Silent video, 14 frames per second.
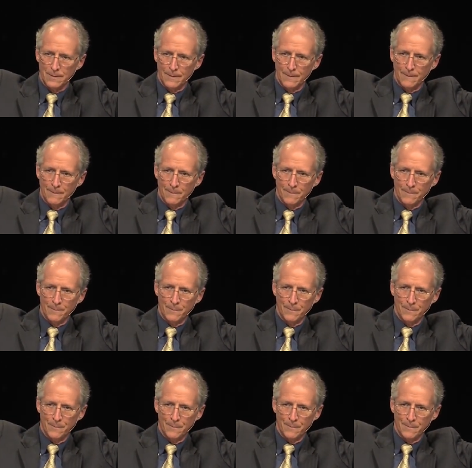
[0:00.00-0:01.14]

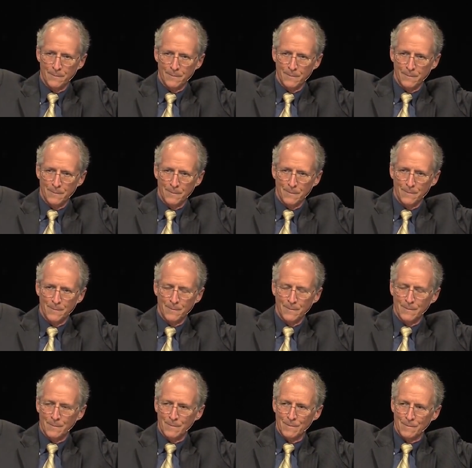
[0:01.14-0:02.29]

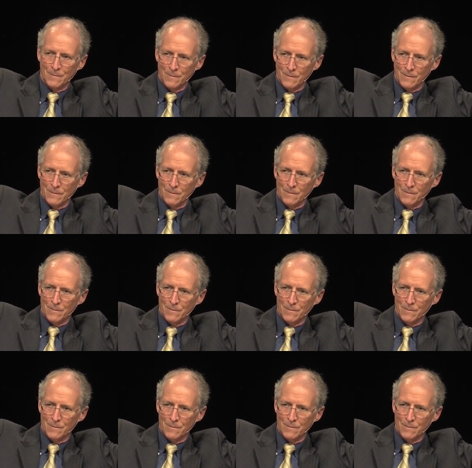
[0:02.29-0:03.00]
Nothing is said.